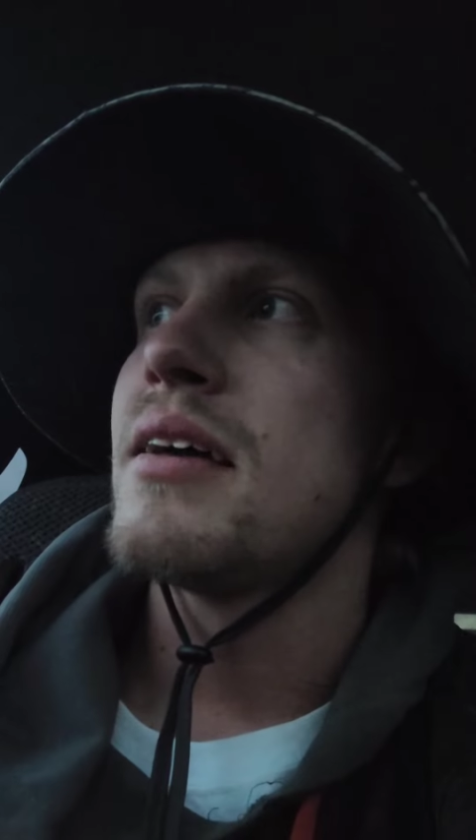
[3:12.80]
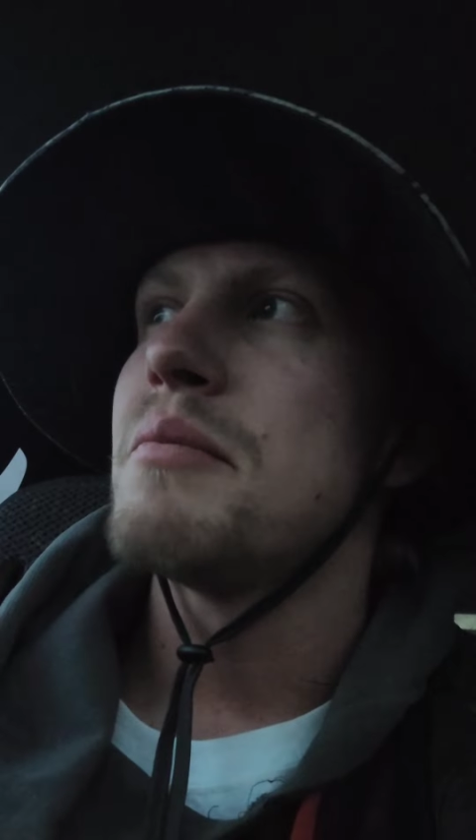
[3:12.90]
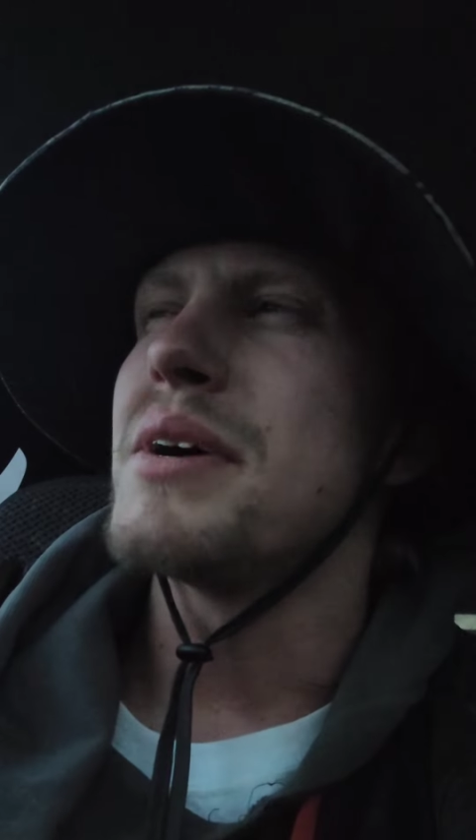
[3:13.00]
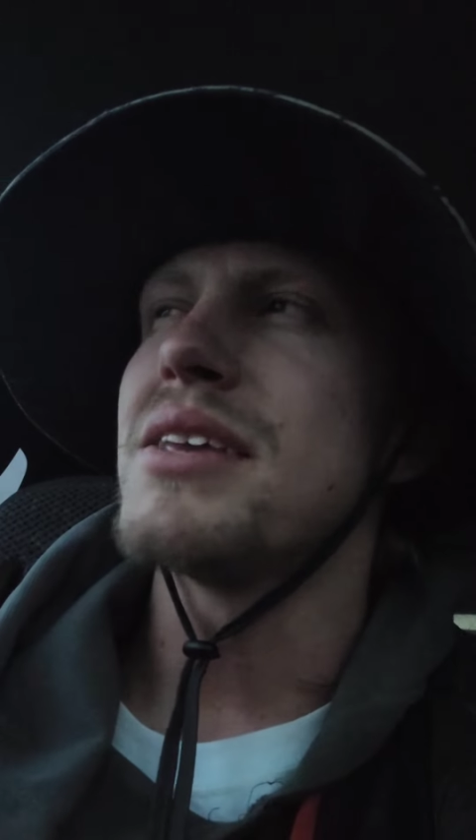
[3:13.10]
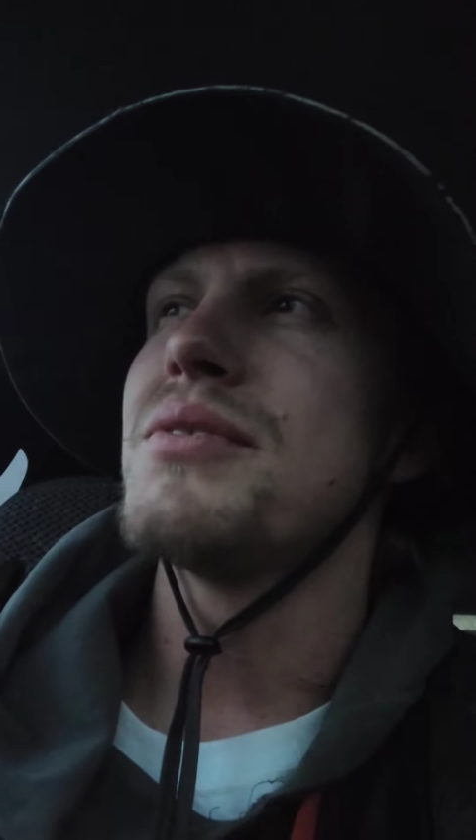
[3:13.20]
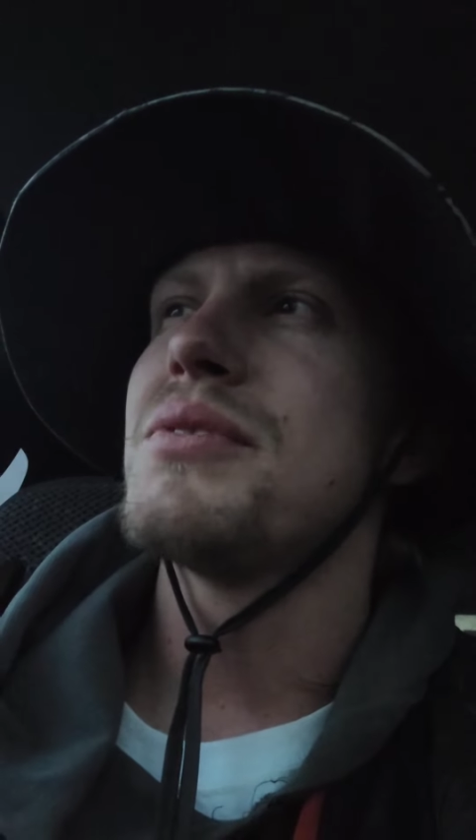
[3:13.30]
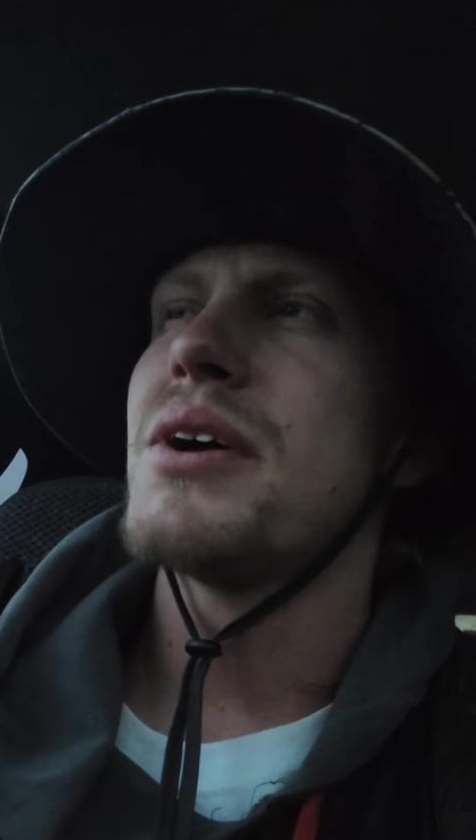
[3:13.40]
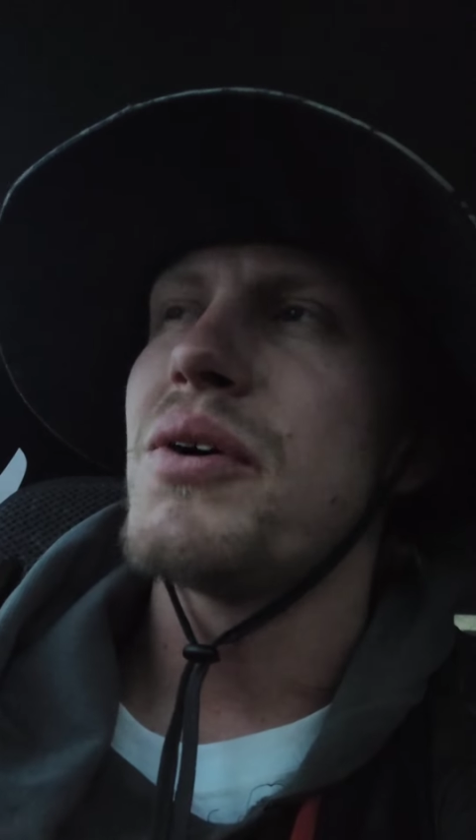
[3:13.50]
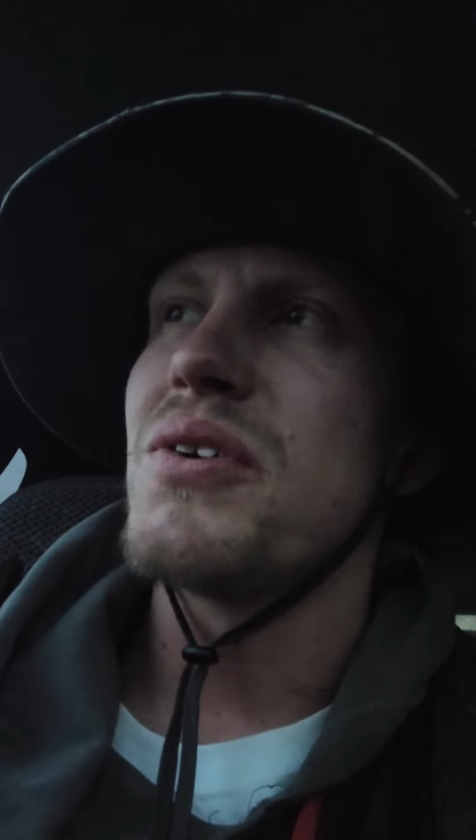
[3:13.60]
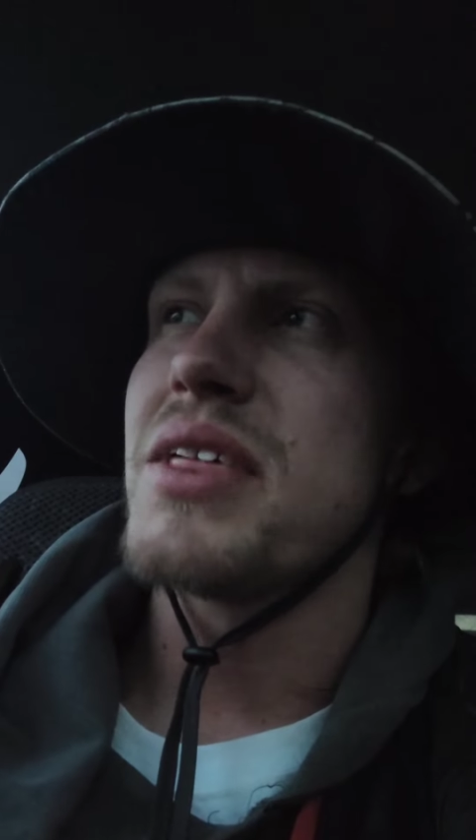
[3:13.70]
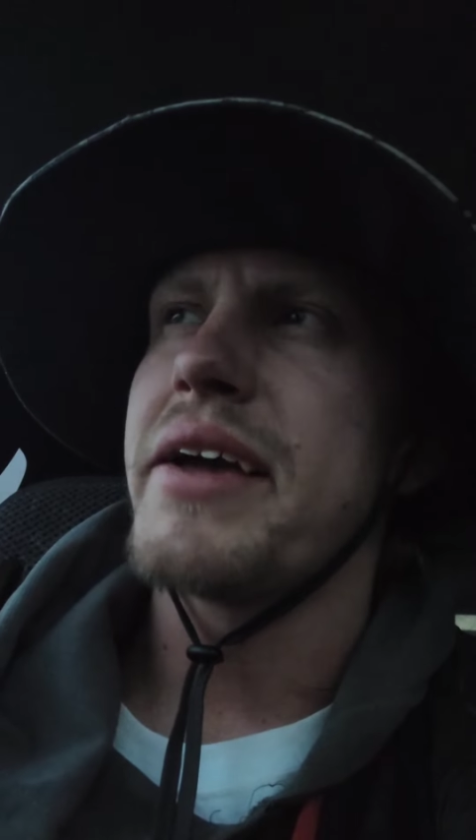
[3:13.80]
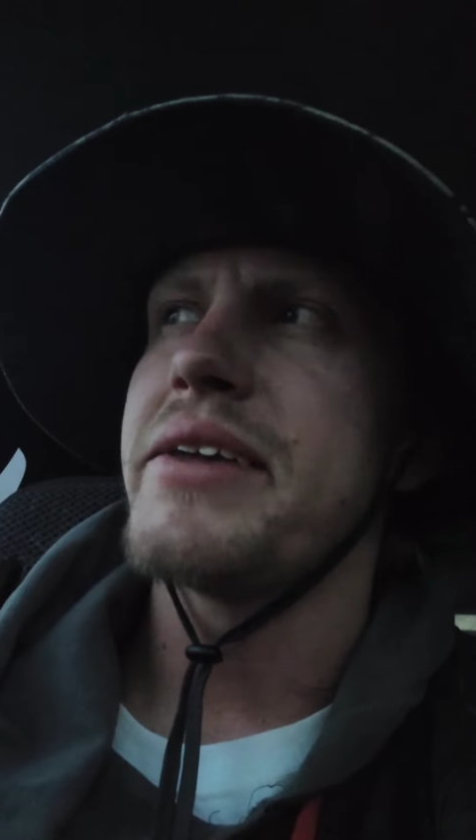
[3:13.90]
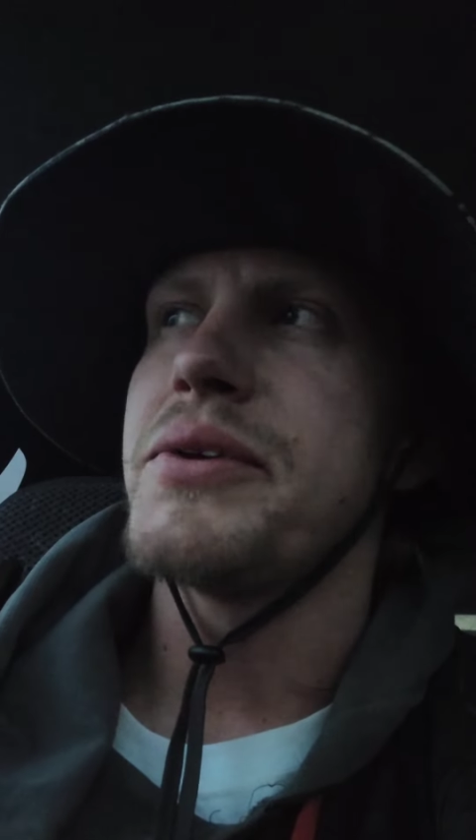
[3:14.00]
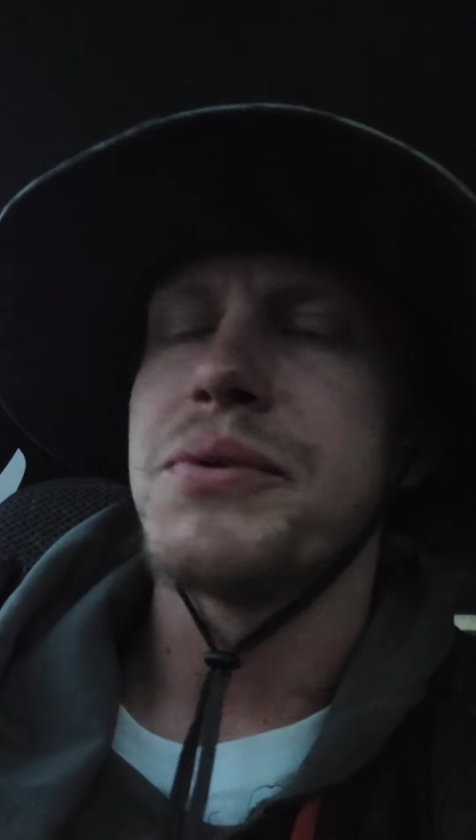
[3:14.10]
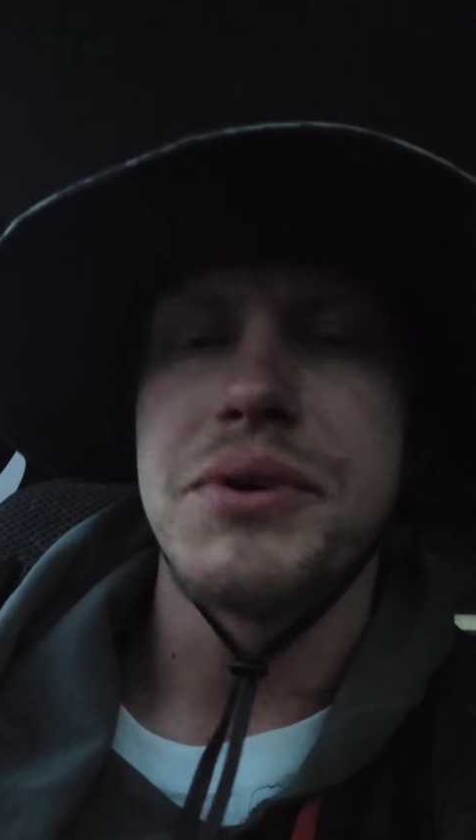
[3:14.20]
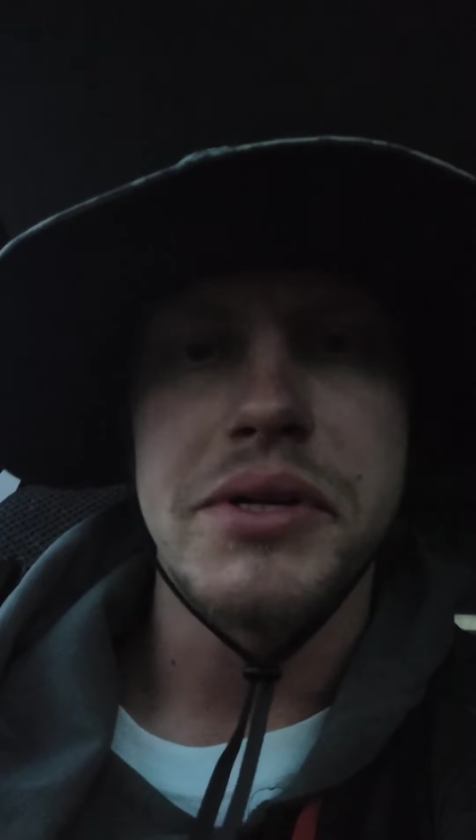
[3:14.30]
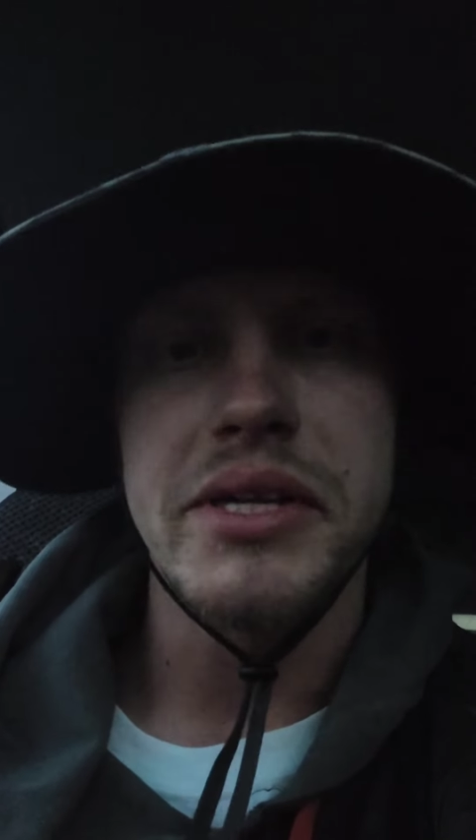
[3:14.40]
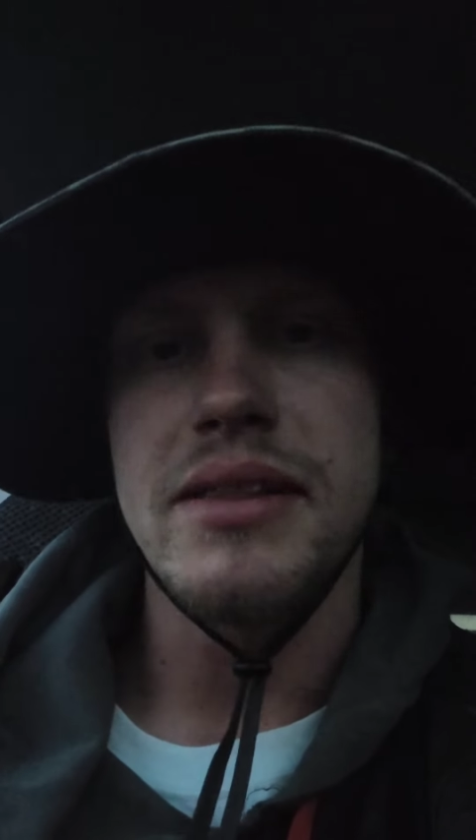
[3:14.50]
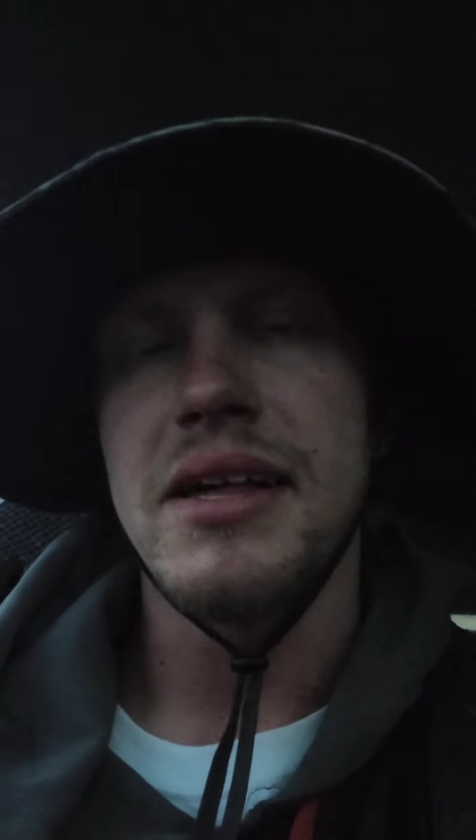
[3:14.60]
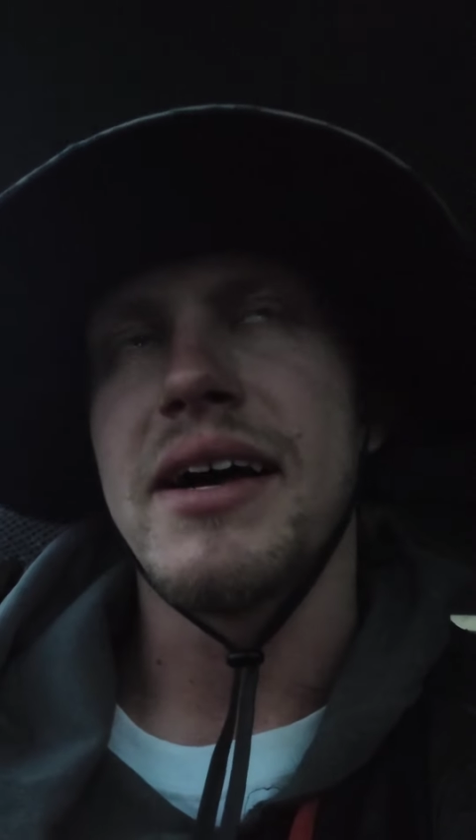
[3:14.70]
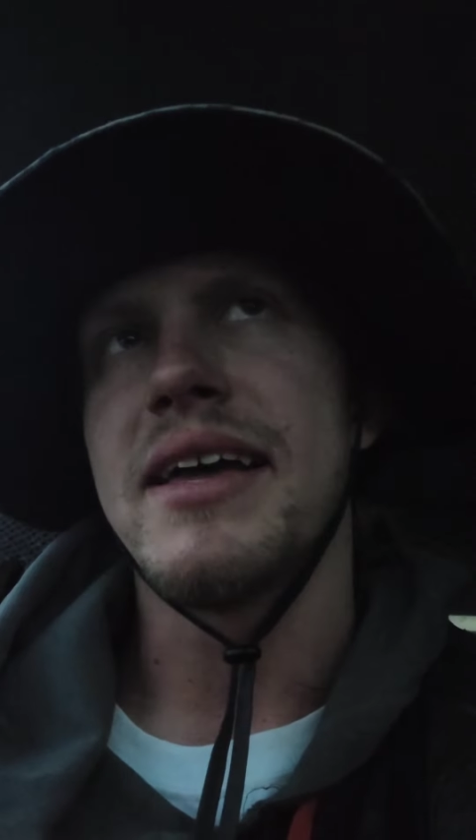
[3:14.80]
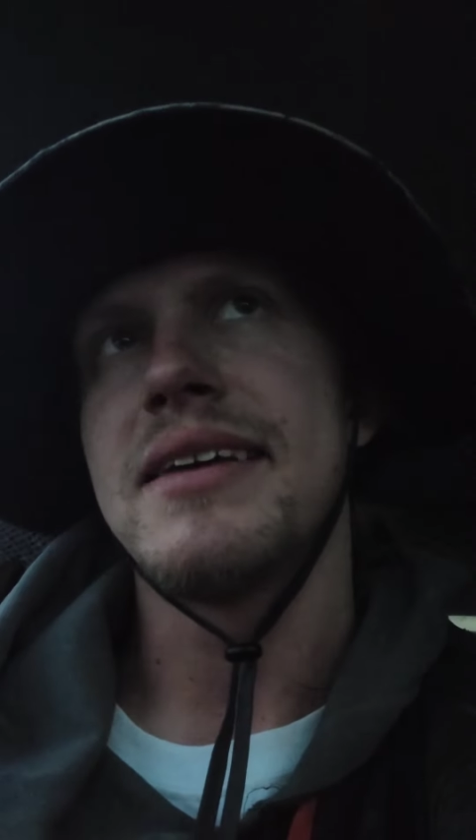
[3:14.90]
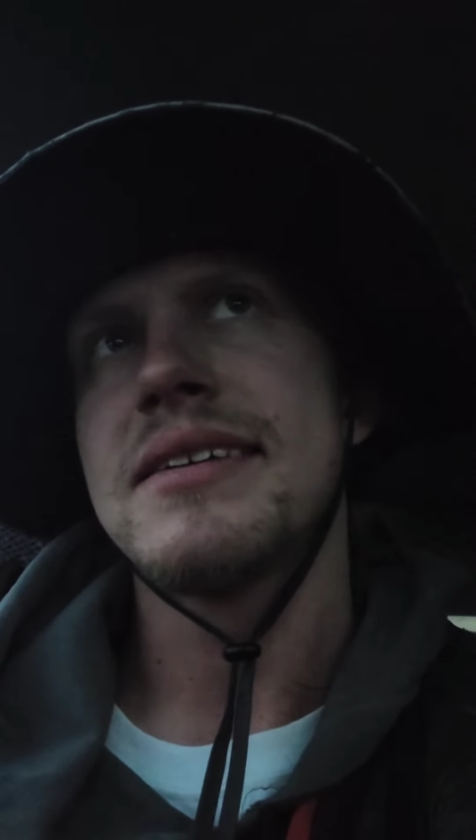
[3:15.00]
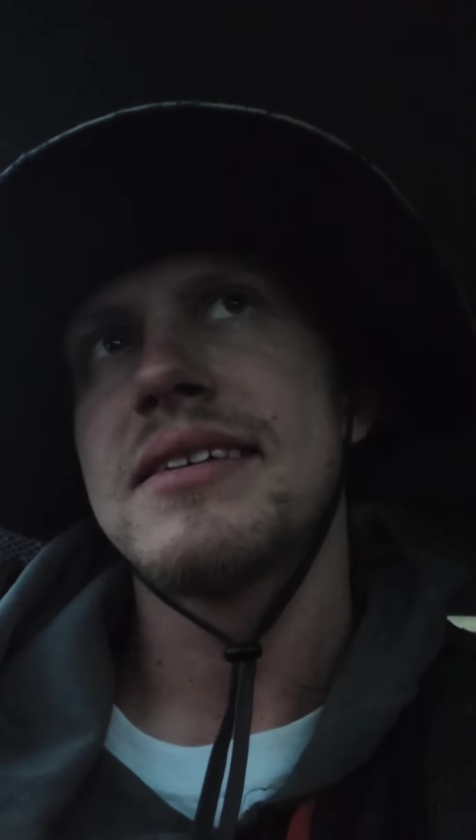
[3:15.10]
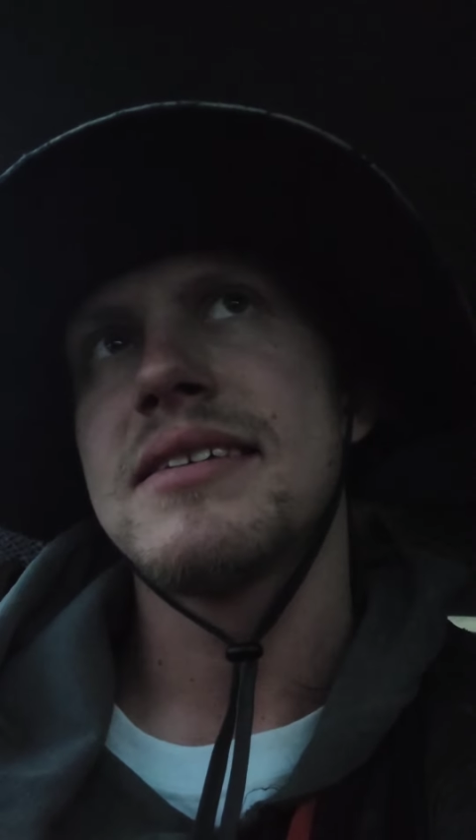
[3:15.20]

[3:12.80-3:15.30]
but you know that you really like